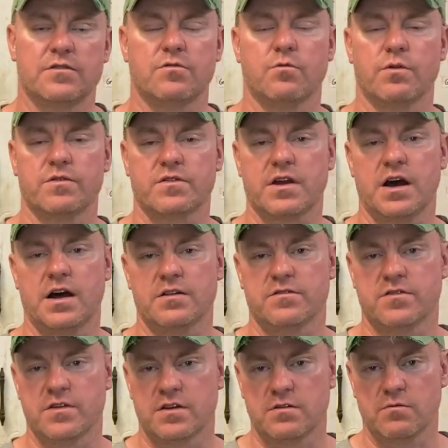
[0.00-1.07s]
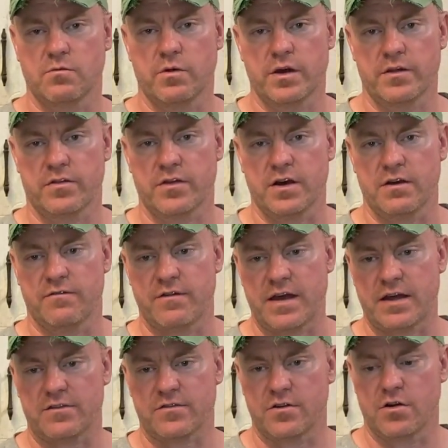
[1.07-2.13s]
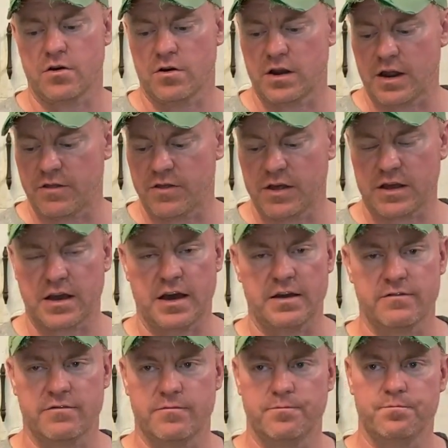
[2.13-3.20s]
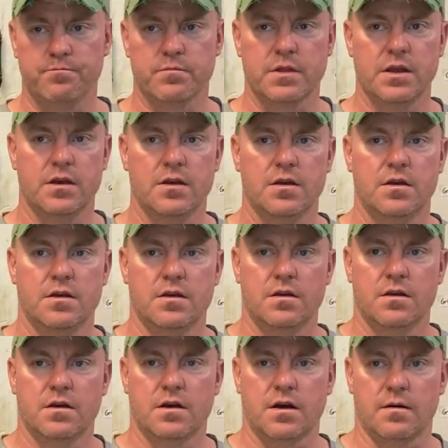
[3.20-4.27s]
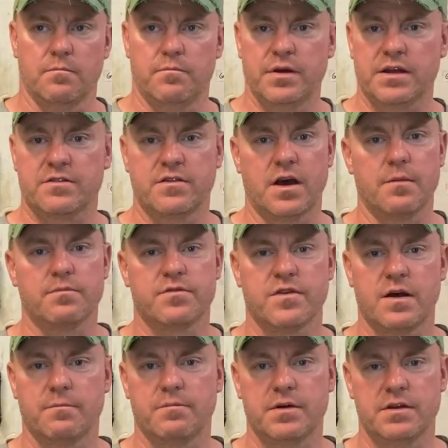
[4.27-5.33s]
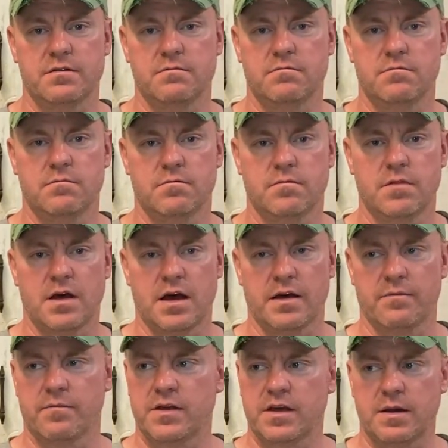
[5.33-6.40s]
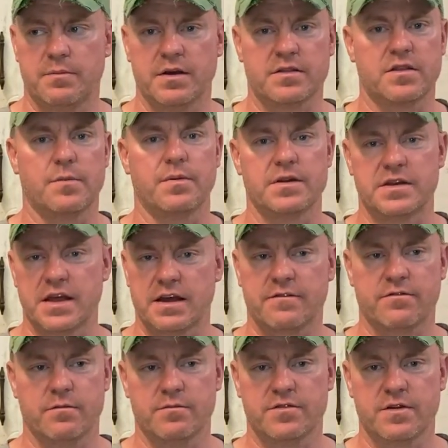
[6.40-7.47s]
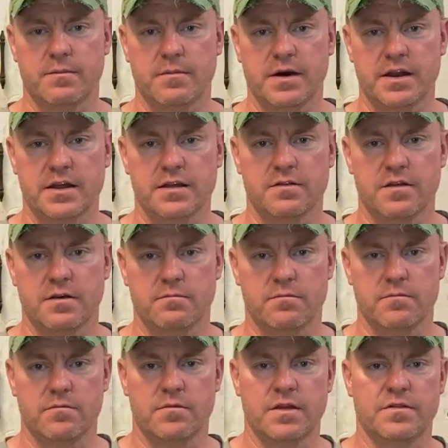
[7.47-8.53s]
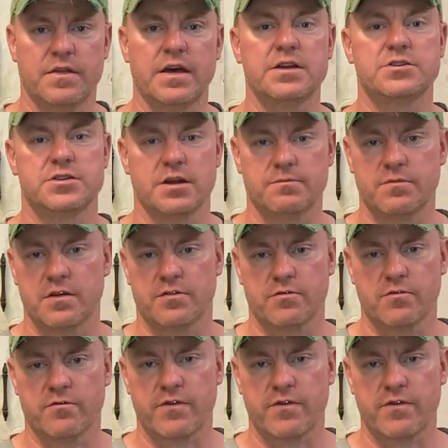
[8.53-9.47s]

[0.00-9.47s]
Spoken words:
to Wisconsin with Fastenal, and I think I've picked up something. I think I picked up a deck from somebody that they shipped it through